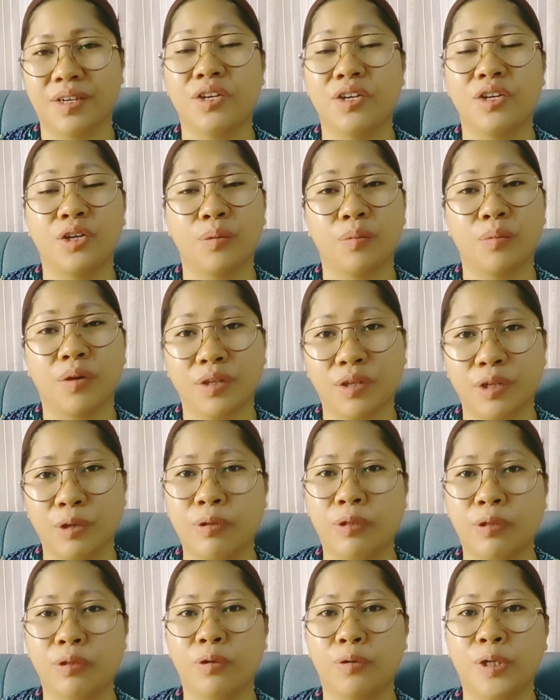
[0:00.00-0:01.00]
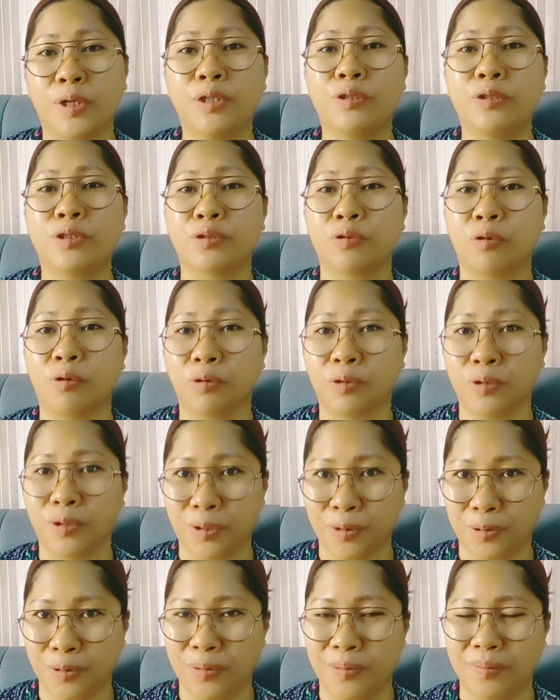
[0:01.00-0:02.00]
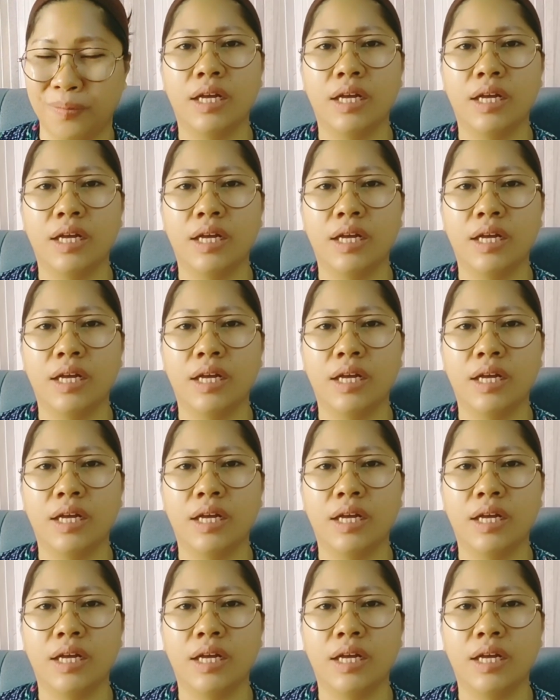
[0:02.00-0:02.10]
your mother will going to scold you.